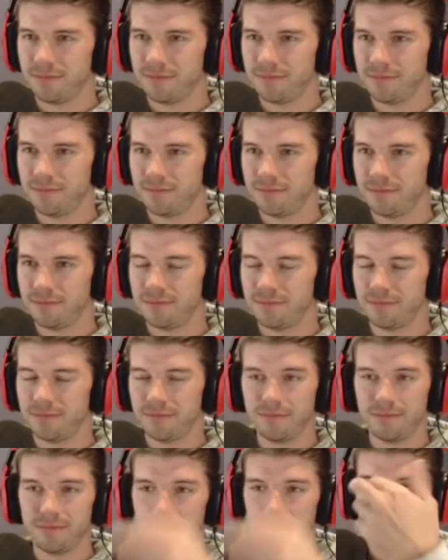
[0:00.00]

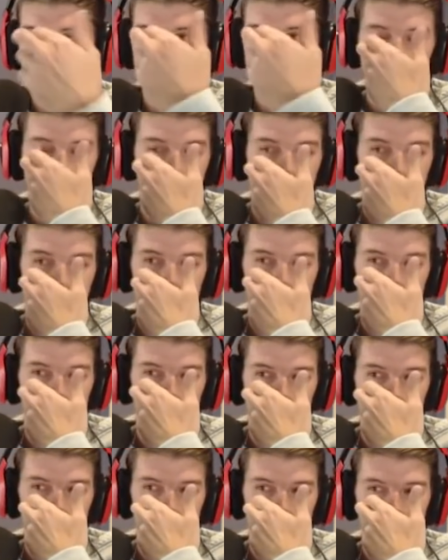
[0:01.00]

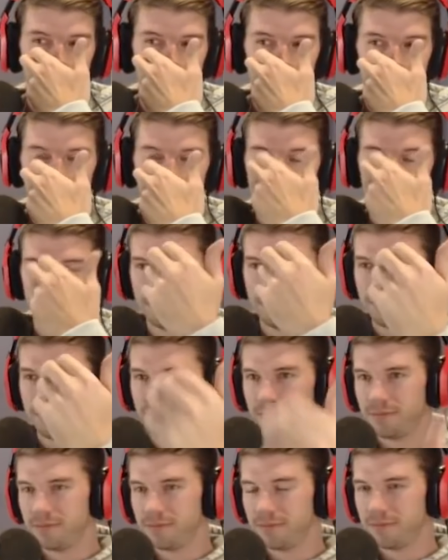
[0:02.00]

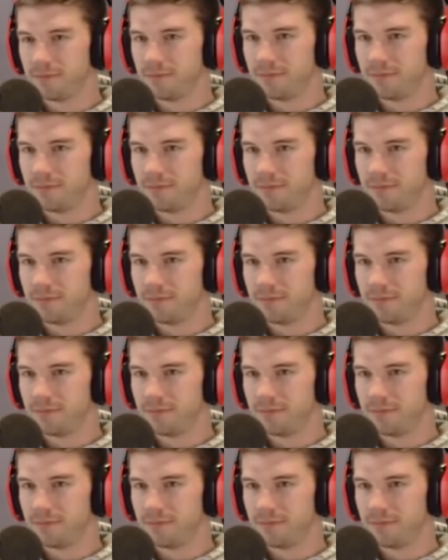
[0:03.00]
The person shown says nothing.